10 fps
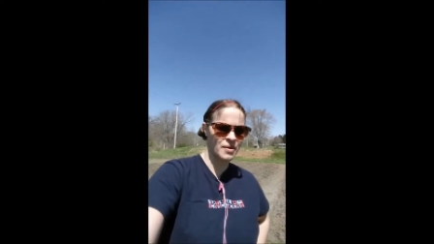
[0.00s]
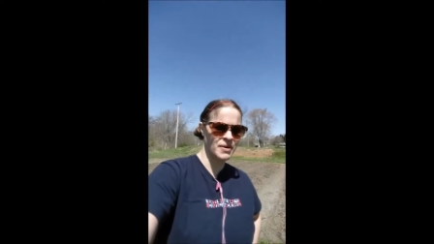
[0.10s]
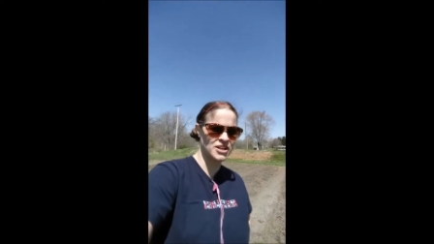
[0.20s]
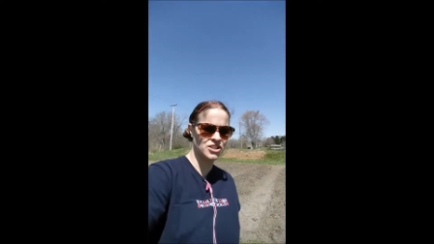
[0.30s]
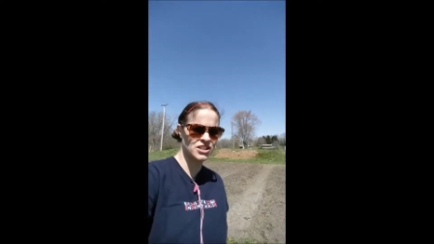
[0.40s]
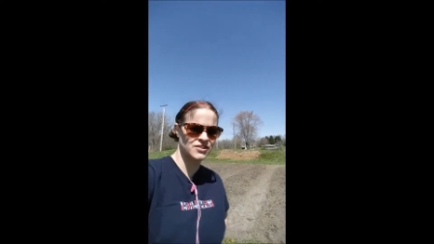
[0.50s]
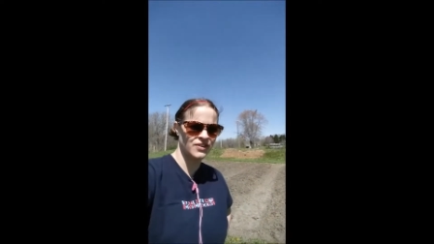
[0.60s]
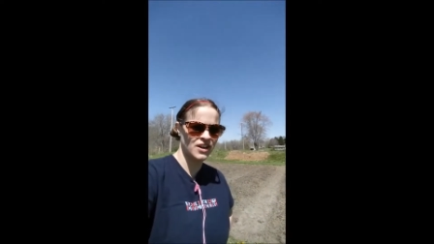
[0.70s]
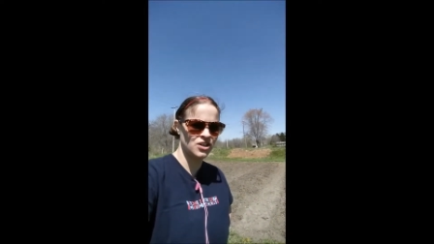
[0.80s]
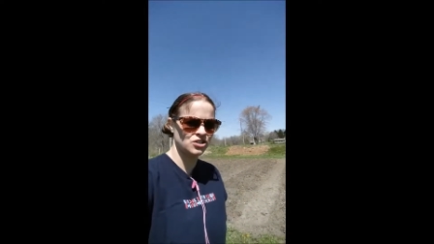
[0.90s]
Um, I
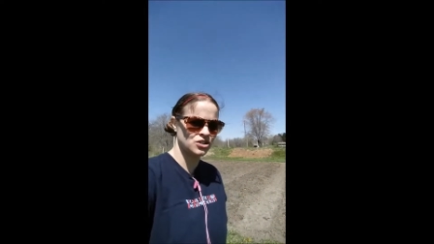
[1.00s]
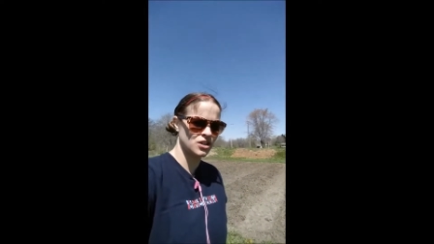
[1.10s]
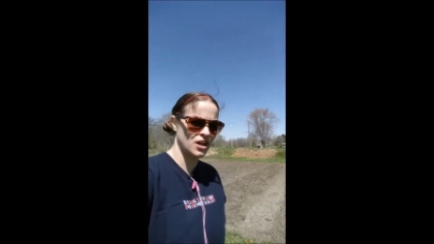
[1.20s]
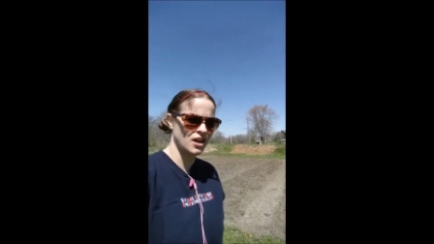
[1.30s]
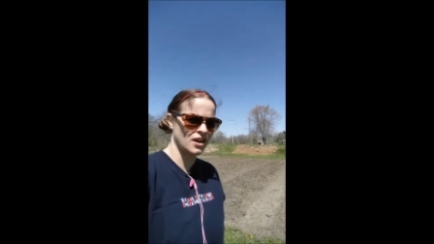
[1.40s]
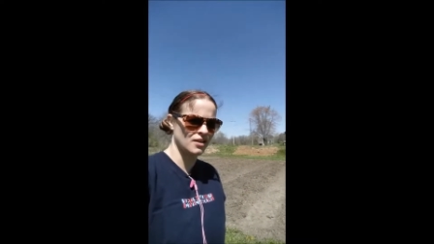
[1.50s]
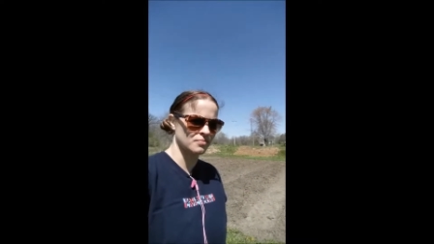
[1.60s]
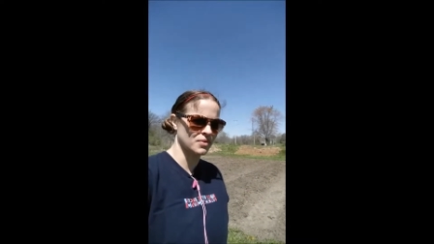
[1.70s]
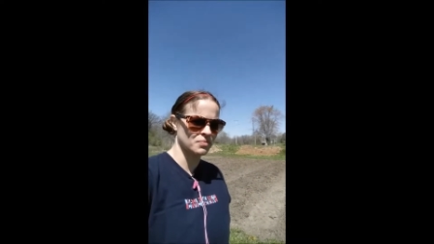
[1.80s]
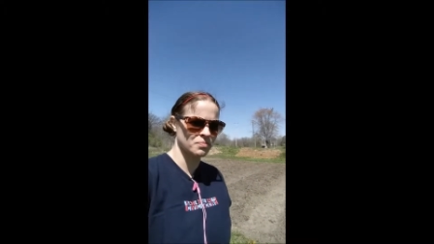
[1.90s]
just finished
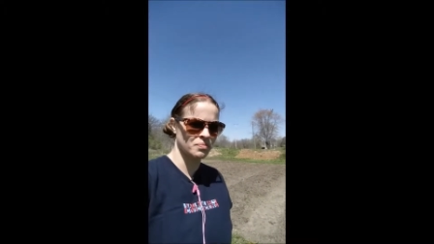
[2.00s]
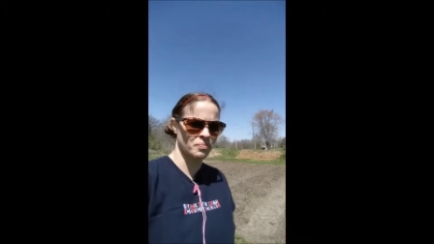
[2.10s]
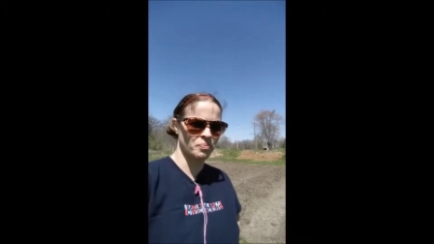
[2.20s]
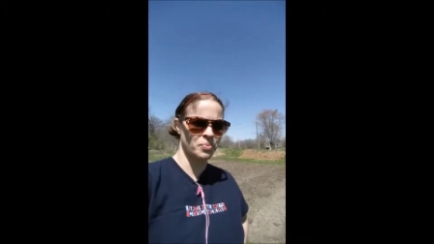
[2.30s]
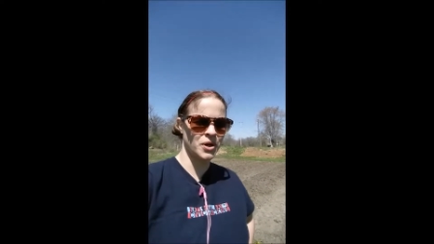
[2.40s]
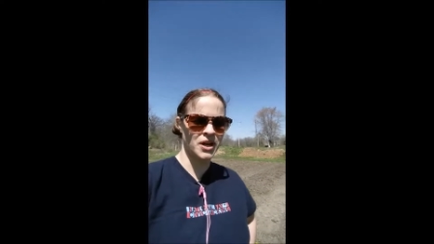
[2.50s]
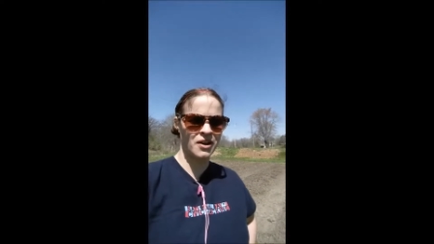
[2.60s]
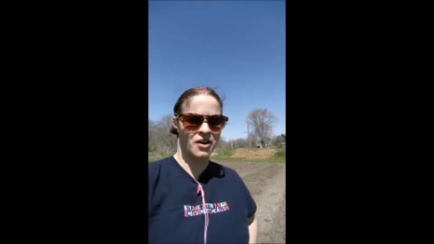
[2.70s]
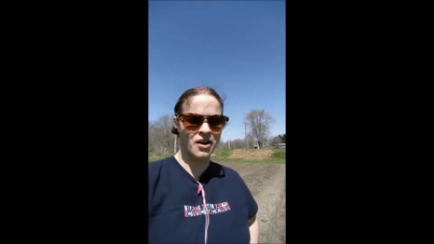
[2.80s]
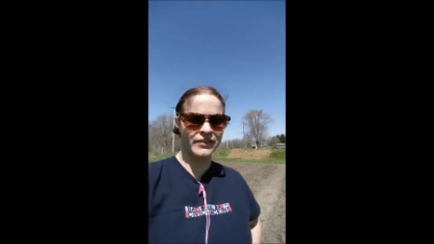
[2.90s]

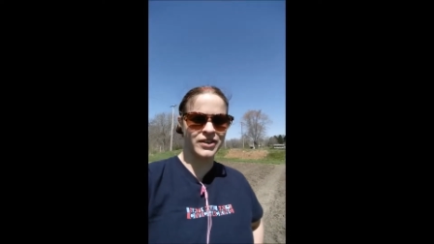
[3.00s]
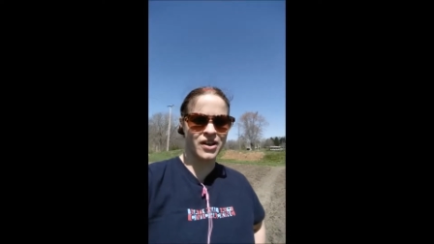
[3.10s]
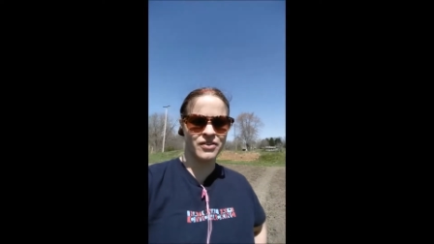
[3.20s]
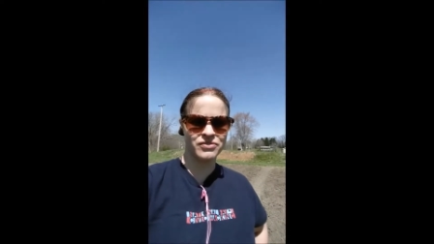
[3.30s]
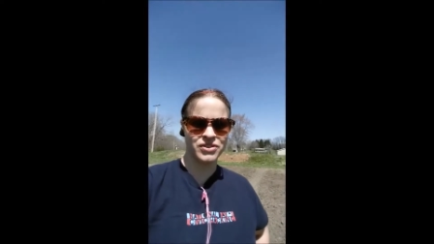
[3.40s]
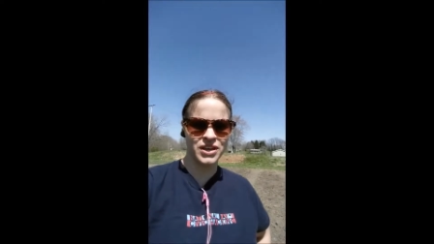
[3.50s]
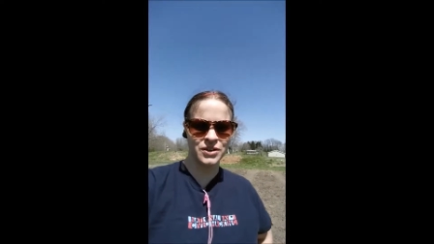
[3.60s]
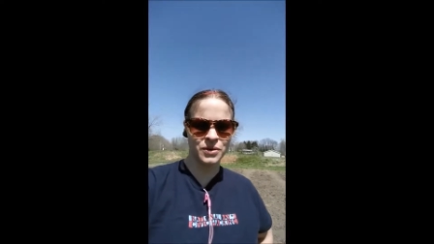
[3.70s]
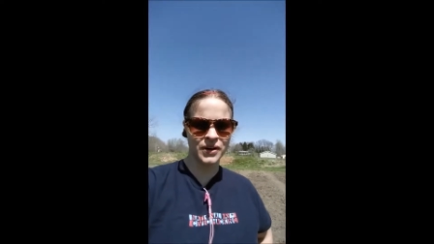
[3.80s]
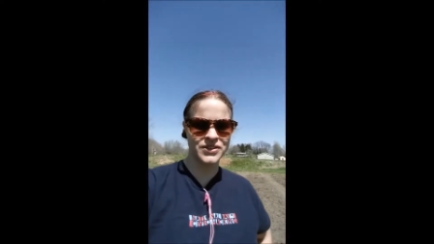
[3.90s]
putting all of the
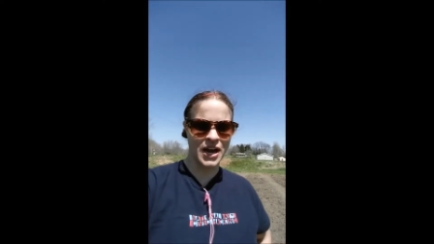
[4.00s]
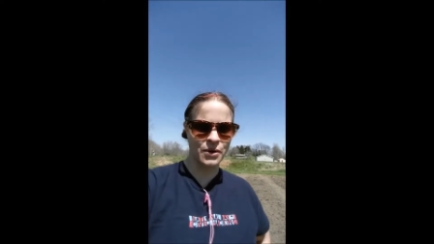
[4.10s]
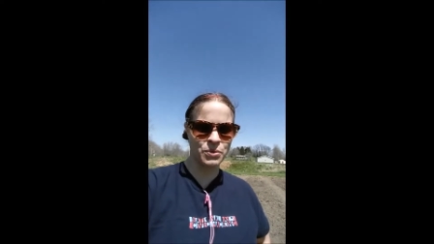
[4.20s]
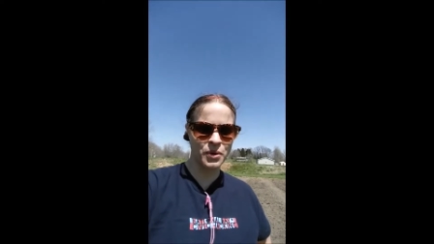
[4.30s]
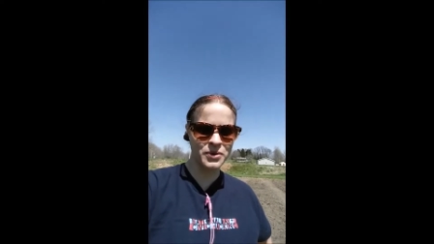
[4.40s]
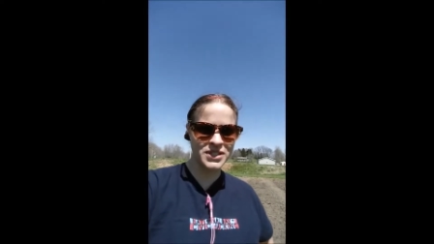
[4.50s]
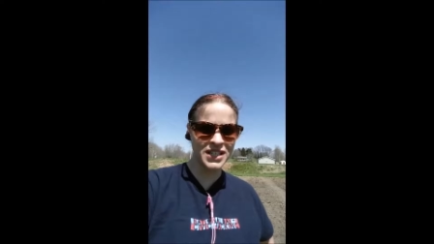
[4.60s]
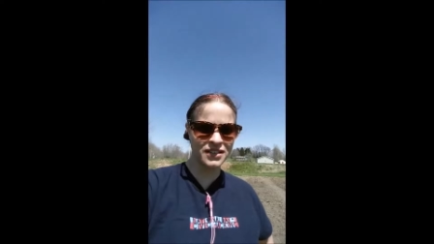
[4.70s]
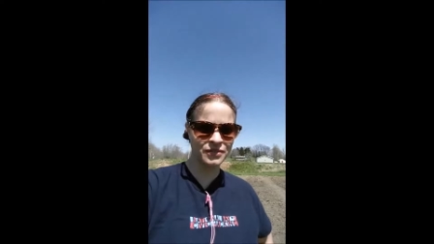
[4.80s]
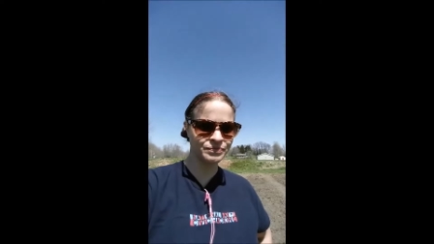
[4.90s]
north-south
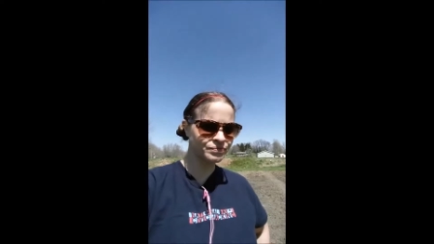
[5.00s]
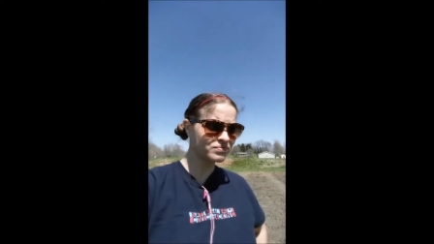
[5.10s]
rows in.